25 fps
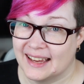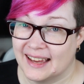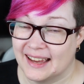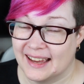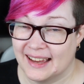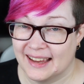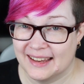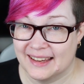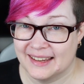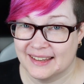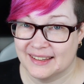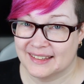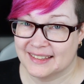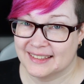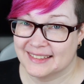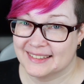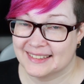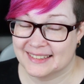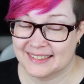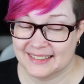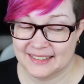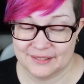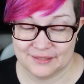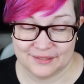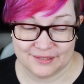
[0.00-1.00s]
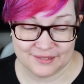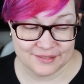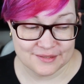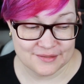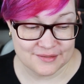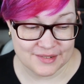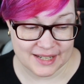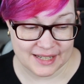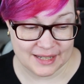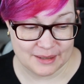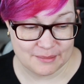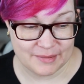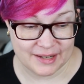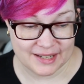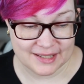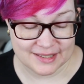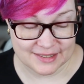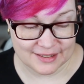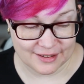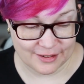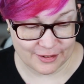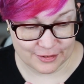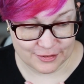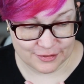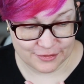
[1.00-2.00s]
It really
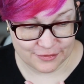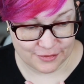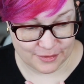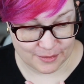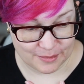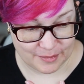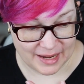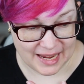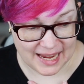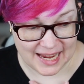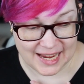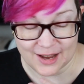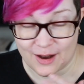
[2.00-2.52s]
means a lot for me.